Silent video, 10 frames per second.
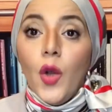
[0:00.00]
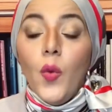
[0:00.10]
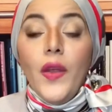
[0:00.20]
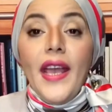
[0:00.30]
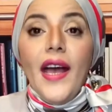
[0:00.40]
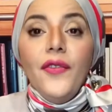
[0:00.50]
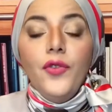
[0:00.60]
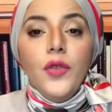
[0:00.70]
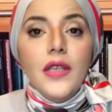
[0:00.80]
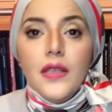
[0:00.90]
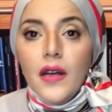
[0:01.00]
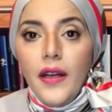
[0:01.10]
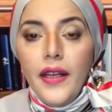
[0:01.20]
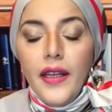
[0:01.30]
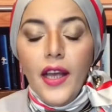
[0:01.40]
to design a
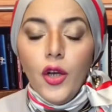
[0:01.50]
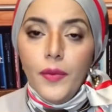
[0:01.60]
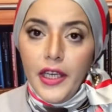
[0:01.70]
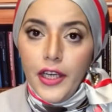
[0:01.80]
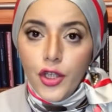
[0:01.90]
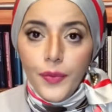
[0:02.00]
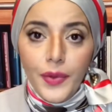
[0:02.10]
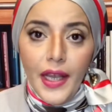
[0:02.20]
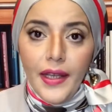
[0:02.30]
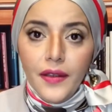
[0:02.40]
communication plan. We